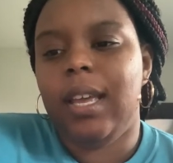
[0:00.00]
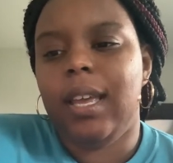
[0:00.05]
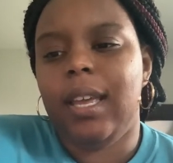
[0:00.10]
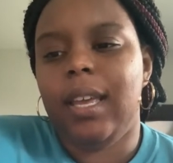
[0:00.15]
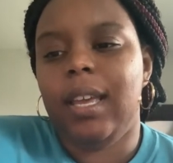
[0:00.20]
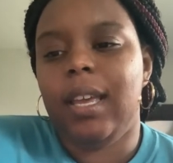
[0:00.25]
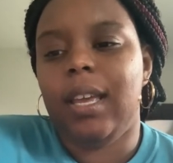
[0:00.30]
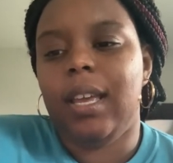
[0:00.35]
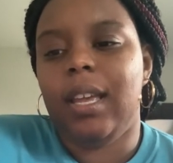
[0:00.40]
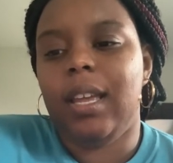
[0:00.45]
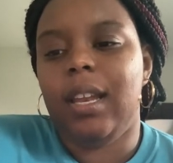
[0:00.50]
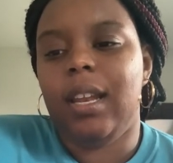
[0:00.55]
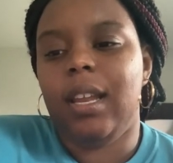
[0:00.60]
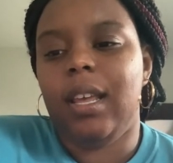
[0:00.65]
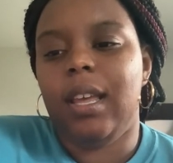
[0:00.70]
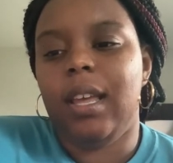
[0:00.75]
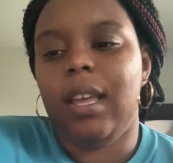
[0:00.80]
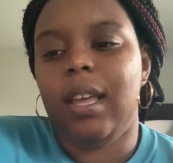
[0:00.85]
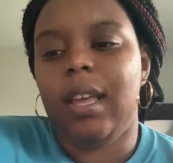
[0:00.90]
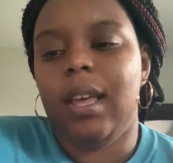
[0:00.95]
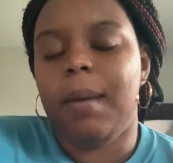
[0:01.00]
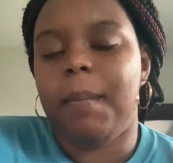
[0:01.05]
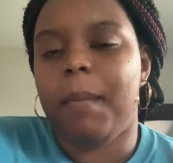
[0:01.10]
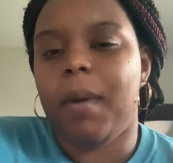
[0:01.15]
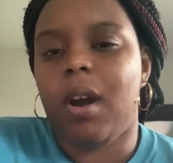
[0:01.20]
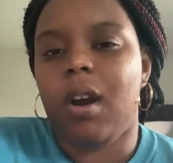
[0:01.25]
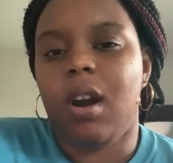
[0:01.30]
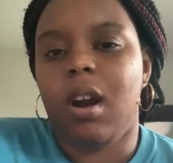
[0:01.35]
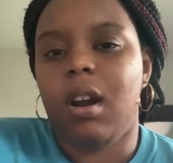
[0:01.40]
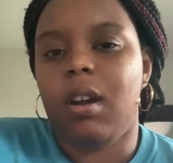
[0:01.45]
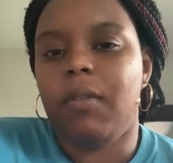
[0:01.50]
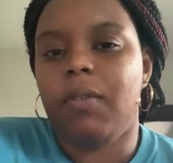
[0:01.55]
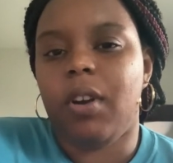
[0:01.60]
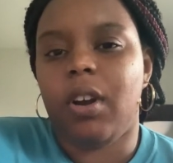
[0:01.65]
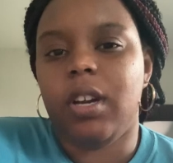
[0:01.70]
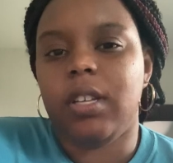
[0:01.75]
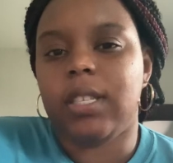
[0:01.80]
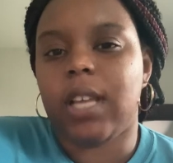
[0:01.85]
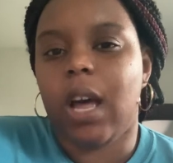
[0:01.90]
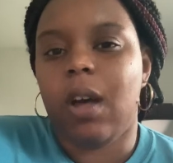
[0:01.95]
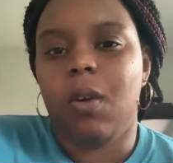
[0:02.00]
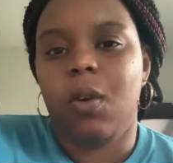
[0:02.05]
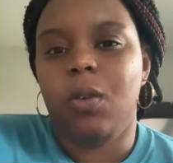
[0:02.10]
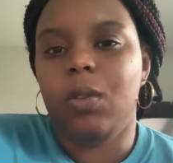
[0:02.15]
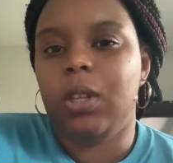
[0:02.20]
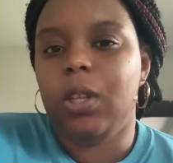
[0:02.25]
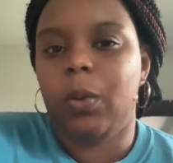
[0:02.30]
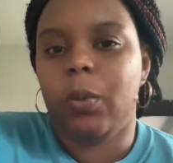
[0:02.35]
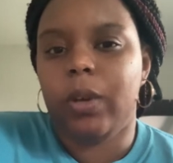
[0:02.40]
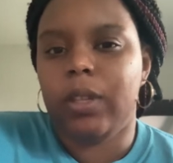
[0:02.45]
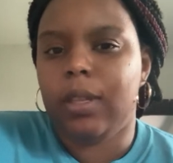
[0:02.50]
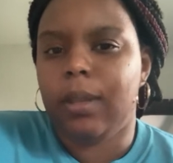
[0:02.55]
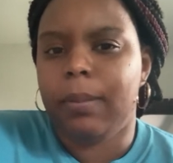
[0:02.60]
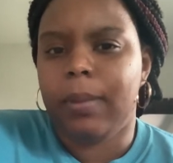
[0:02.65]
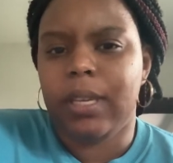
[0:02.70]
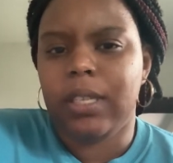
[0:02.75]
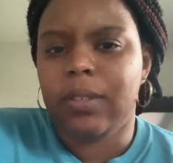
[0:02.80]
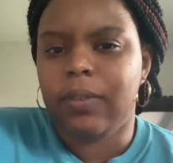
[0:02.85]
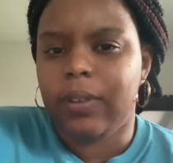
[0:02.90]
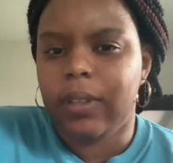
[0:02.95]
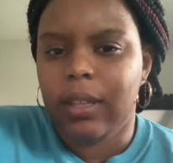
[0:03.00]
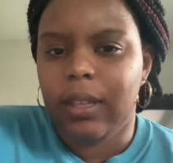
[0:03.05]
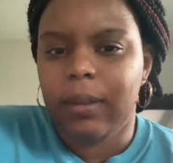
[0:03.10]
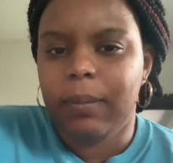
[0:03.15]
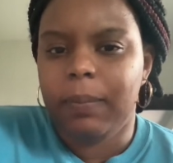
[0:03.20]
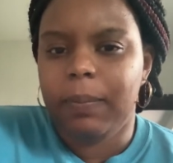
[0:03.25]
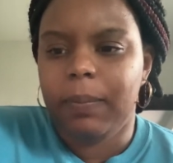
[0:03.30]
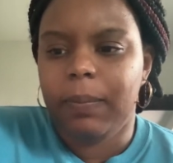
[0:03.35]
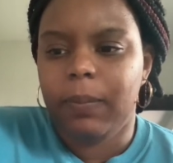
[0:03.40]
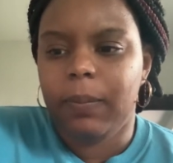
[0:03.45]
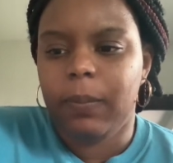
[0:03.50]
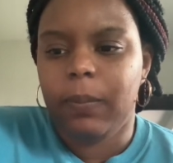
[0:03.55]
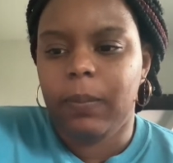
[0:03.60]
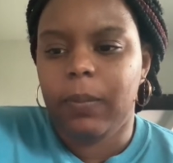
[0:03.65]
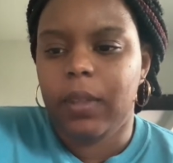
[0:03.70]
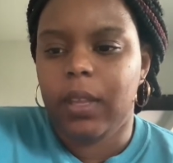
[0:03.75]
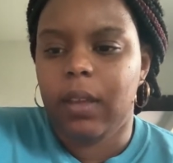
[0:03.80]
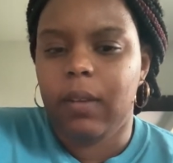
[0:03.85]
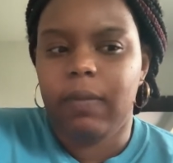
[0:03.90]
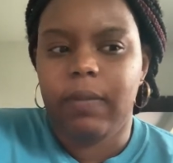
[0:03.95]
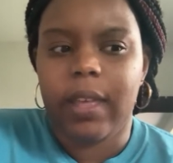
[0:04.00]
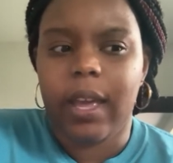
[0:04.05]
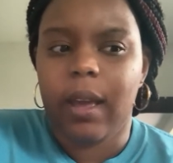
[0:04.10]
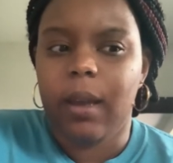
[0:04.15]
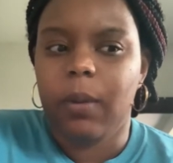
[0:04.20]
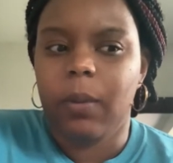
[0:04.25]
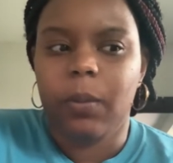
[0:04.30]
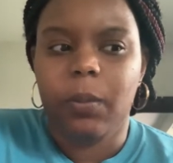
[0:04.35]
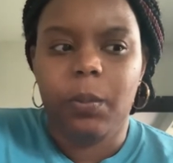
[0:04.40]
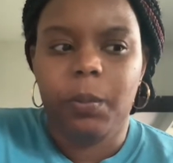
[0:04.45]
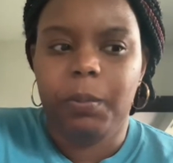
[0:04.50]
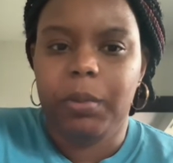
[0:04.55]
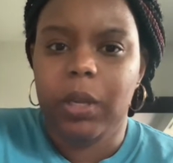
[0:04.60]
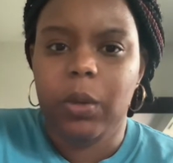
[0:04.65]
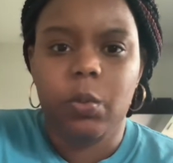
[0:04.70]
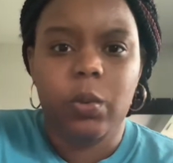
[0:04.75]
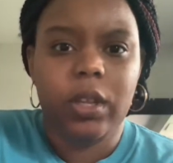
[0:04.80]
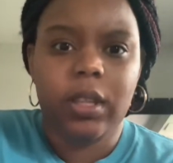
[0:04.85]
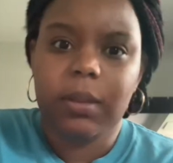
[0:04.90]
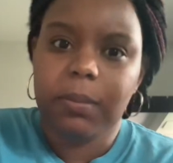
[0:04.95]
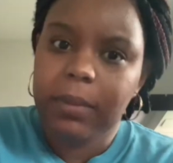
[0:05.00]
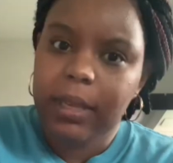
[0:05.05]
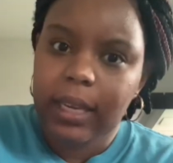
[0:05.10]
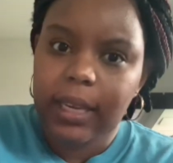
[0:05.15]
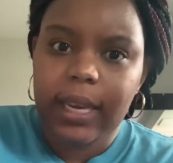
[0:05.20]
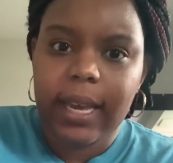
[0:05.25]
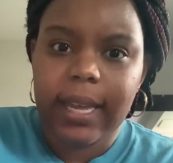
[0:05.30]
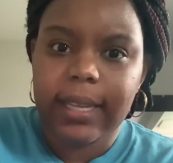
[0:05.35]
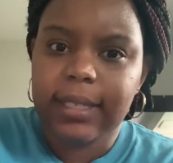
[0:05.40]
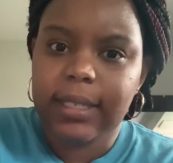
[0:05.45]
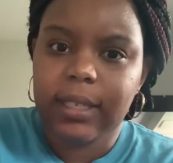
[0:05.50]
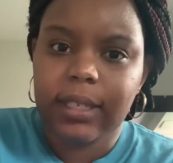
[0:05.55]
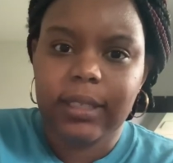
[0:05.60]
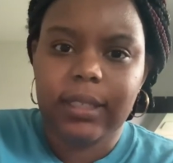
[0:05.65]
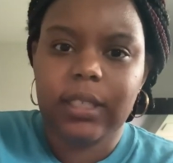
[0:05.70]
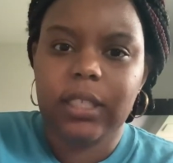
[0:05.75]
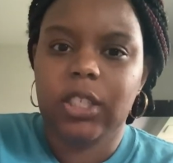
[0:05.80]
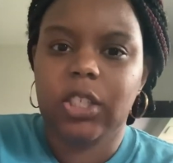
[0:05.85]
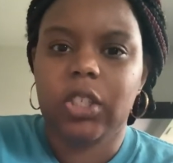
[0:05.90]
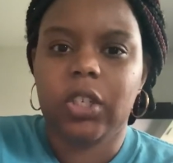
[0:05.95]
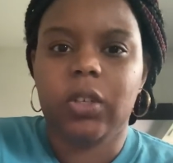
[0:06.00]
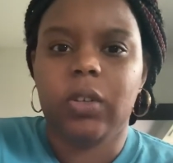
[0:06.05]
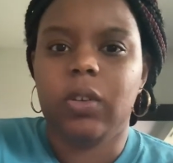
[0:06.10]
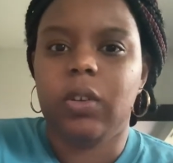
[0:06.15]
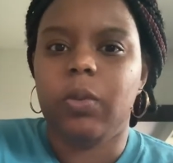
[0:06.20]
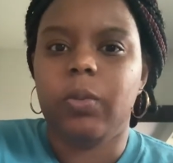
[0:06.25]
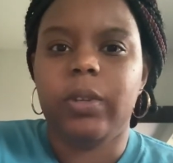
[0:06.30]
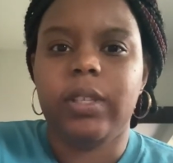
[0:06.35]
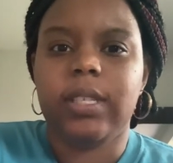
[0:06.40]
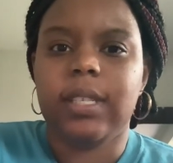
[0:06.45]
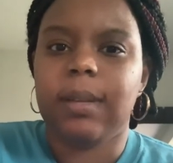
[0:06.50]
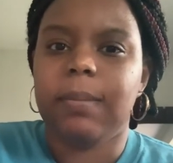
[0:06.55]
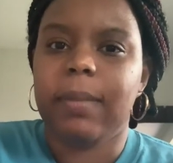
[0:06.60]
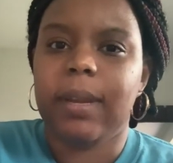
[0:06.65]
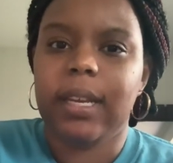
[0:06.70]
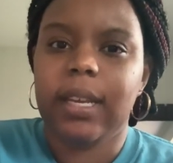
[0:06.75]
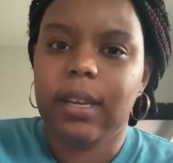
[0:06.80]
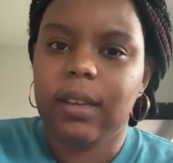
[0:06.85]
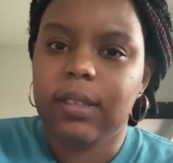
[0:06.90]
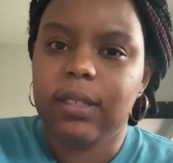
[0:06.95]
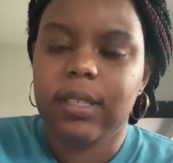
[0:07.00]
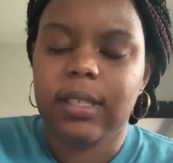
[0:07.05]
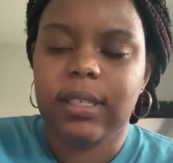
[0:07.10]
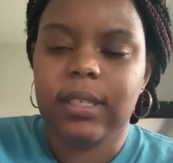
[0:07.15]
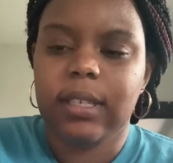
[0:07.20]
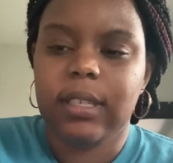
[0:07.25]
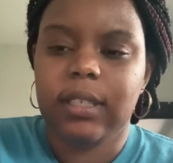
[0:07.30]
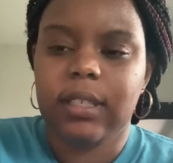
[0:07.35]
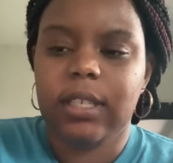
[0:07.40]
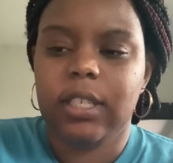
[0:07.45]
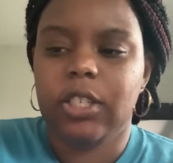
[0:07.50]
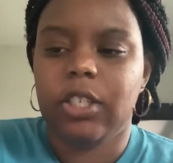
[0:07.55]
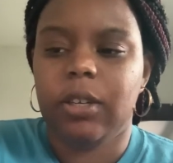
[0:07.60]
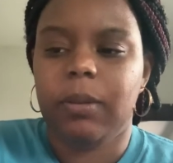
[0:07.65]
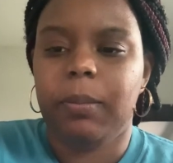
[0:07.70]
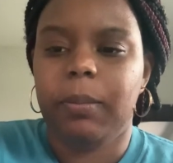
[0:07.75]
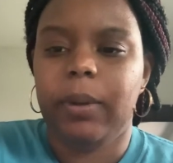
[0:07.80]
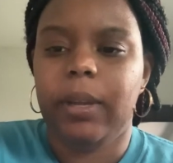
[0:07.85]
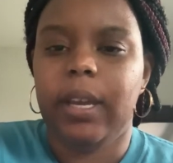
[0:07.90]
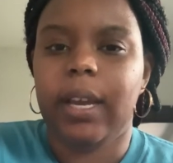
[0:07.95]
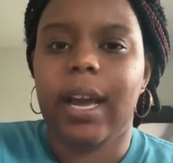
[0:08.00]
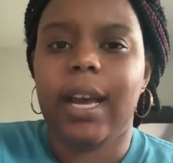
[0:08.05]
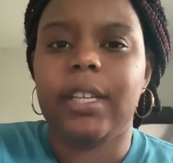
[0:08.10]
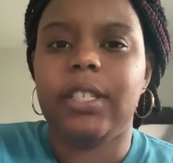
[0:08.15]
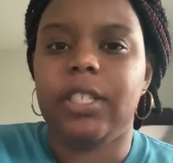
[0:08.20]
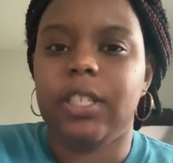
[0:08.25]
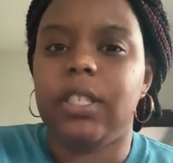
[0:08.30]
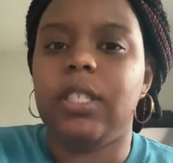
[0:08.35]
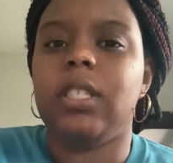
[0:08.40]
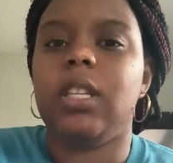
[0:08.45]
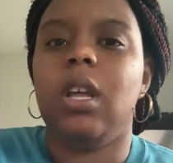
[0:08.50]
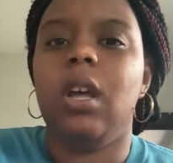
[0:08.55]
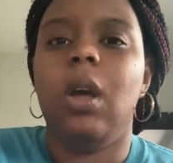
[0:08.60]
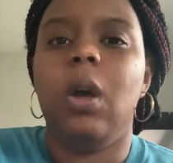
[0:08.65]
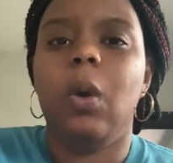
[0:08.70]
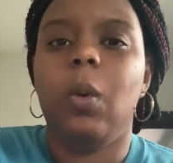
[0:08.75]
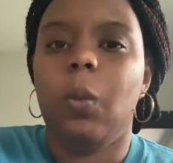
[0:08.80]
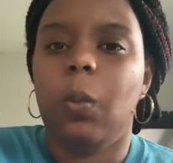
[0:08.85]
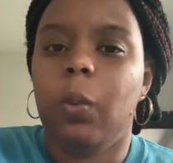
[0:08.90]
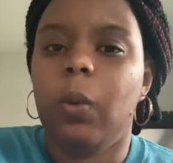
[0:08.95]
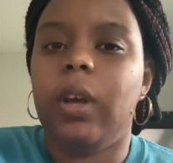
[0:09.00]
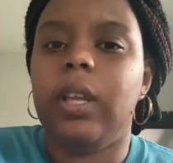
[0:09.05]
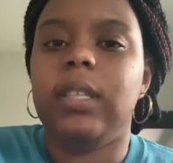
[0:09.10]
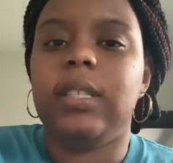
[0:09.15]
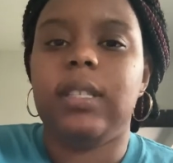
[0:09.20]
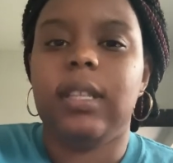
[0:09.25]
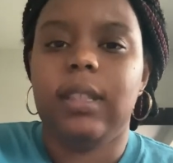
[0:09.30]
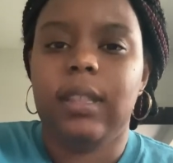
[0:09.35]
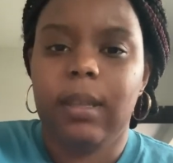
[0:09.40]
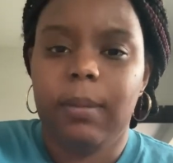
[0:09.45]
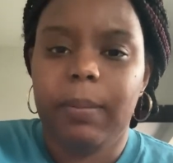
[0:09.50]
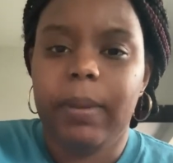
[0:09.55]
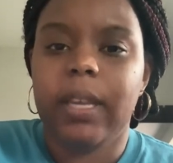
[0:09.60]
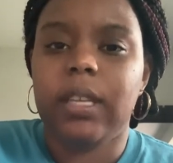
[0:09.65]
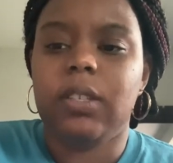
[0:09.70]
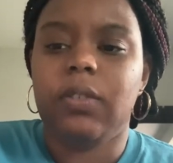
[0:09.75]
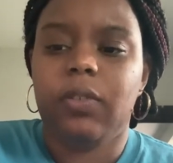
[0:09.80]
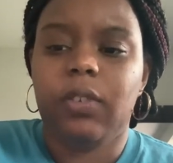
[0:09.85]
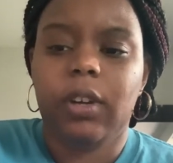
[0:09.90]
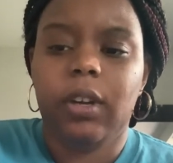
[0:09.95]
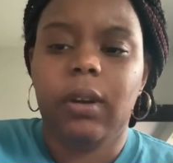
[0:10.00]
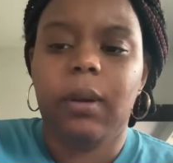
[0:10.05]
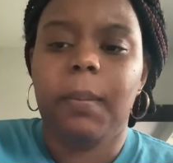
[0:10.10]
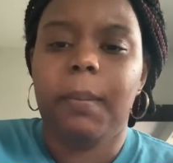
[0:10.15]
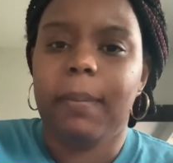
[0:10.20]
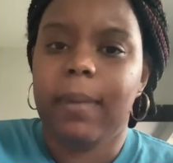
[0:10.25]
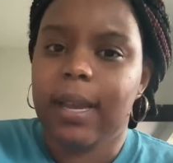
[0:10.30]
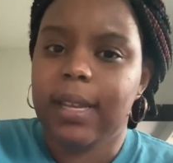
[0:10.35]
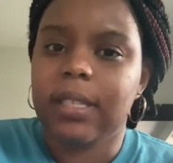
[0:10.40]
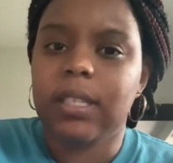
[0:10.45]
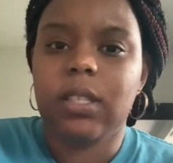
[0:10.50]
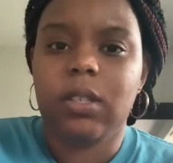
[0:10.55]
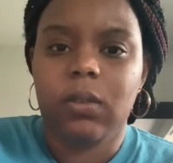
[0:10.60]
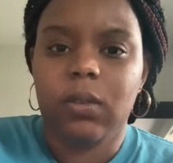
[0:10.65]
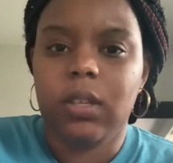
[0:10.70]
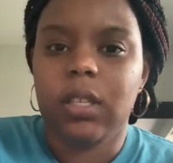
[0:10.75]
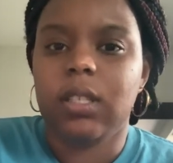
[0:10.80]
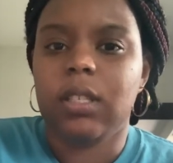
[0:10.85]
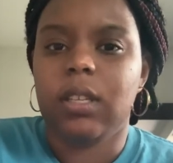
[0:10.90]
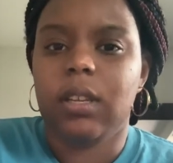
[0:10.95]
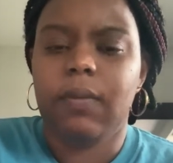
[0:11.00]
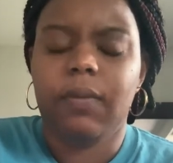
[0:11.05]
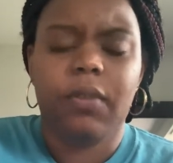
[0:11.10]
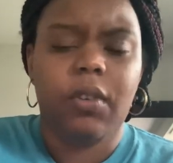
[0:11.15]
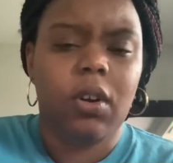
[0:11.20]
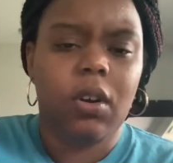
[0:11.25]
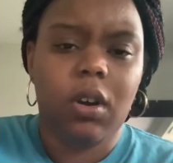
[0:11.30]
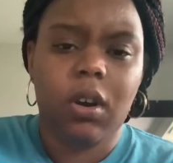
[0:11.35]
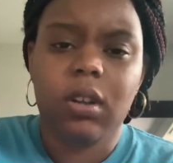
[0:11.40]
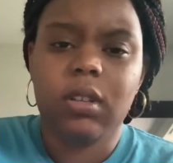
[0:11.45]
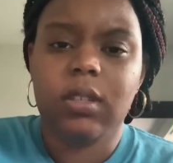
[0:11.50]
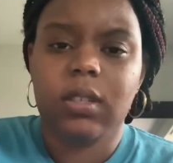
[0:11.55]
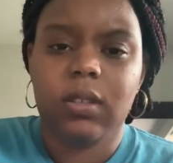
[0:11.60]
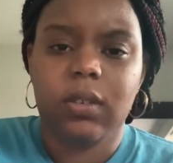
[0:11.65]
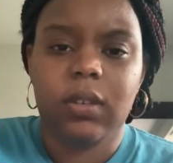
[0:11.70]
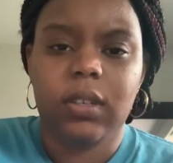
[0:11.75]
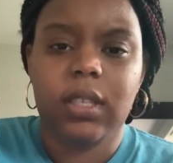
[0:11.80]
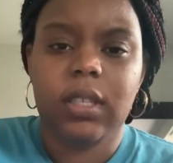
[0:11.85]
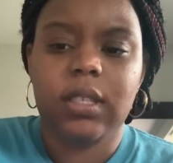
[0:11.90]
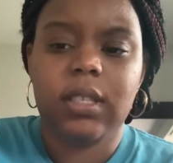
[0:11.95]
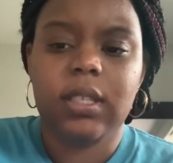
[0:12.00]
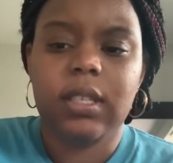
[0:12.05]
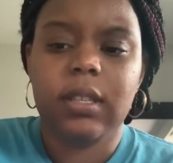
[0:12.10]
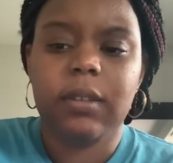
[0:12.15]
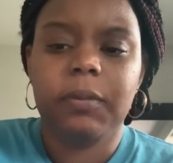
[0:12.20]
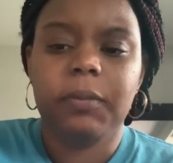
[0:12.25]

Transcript: And in my heart of hearts, I only want the best for them. If that be with me as their teacher or with somebody else as their teacher. But I just want the best for my students and for all students.